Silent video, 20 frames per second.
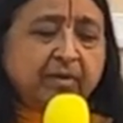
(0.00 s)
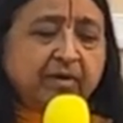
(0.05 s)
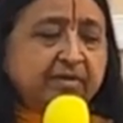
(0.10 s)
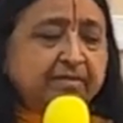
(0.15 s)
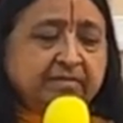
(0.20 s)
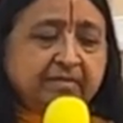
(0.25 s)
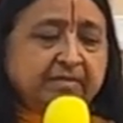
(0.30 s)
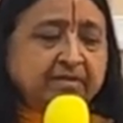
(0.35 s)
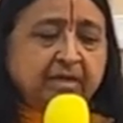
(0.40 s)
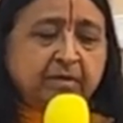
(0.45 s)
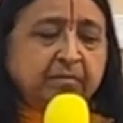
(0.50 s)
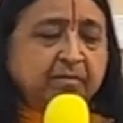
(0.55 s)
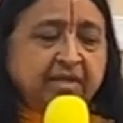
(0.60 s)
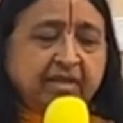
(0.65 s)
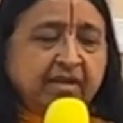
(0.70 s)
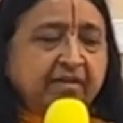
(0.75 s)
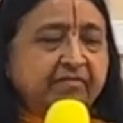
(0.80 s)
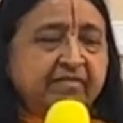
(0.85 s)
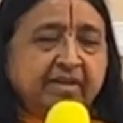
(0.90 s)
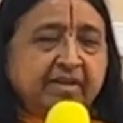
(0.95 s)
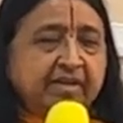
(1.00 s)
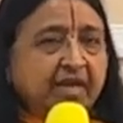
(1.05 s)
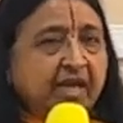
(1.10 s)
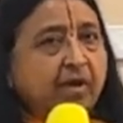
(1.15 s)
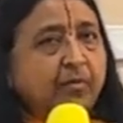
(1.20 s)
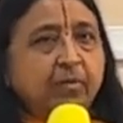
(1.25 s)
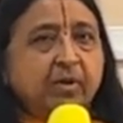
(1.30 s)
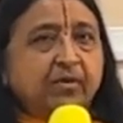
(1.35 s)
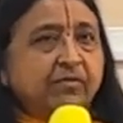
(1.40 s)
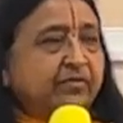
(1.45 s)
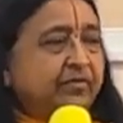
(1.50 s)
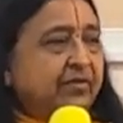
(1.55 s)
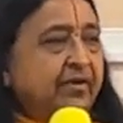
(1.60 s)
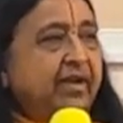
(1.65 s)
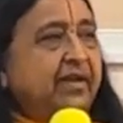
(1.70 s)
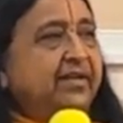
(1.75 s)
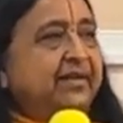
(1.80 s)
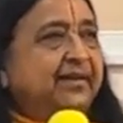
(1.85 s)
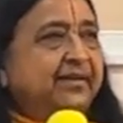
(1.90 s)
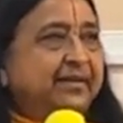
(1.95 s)
don't want the same thing every day. I want
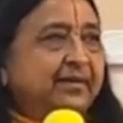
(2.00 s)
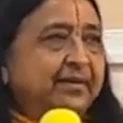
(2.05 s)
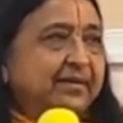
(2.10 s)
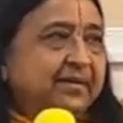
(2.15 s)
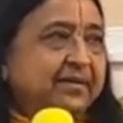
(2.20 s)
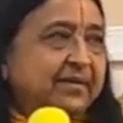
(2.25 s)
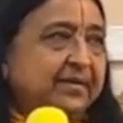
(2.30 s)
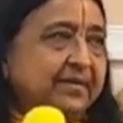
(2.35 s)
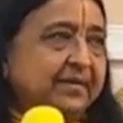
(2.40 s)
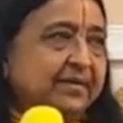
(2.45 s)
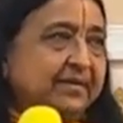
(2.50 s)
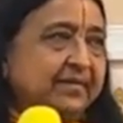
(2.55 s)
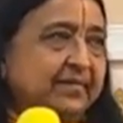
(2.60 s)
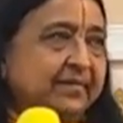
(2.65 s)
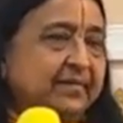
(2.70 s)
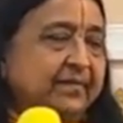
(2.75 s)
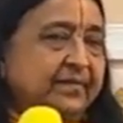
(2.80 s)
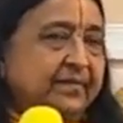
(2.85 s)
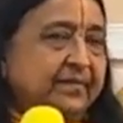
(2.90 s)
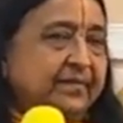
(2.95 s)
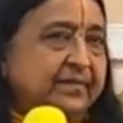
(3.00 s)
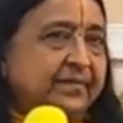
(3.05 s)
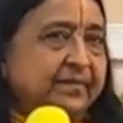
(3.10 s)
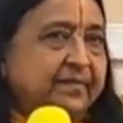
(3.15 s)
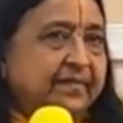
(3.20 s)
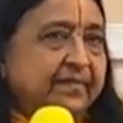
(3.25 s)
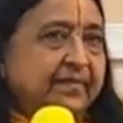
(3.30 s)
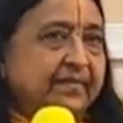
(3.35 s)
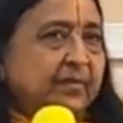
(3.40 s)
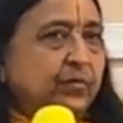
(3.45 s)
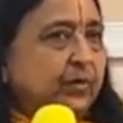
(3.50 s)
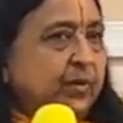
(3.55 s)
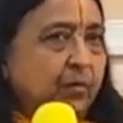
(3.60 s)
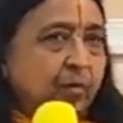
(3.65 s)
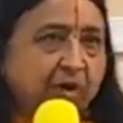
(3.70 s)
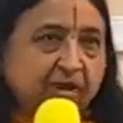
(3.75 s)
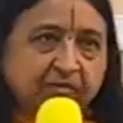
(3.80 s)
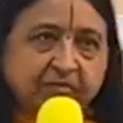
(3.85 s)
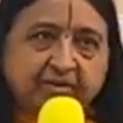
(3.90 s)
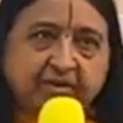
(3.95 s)
variety.
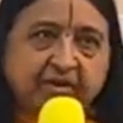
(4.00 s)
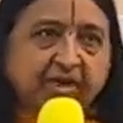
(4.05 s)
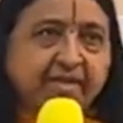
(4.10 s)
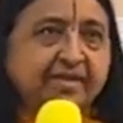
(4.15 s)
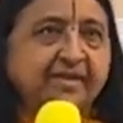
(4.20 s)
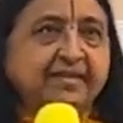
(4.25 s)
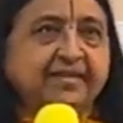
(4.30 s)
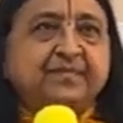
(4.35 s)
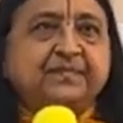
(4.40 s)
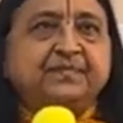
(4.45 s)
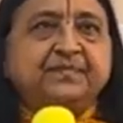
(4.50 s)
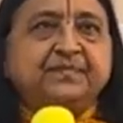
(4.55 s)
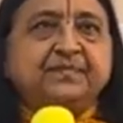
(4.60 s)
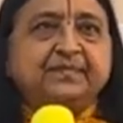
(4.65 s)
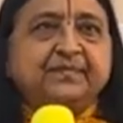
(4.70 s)
We want variety.